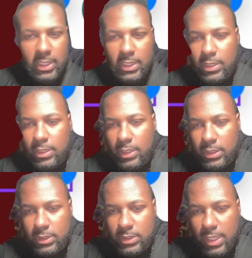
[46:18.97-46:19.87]
he
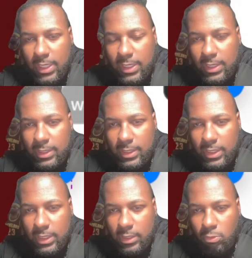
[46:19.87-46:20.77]
is taking
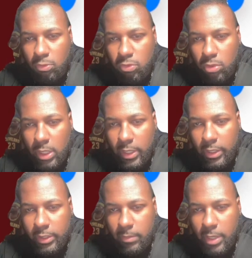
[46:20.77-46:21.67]
the
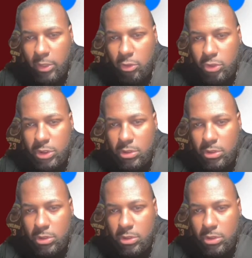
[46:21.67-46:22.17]
Commanders.